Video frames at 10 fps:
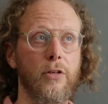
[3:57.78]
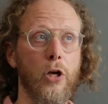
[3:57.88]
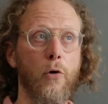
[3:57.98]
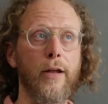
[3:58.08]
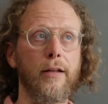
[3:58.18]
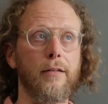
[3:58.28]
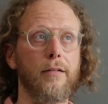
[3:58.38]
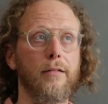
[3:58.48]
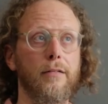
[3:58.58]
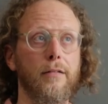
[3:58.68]
going
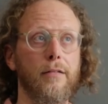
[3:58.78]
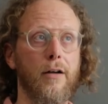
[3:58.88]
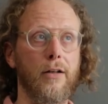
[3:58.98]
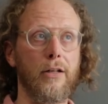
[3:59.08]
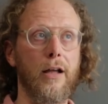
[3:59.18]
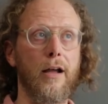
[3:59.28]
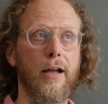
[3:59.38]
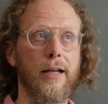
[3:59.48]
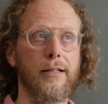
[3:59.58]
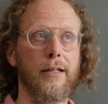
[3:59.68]

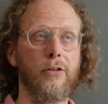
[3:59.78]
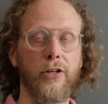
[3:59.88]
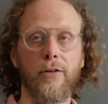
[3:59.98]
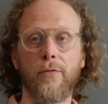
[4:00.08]
online and looking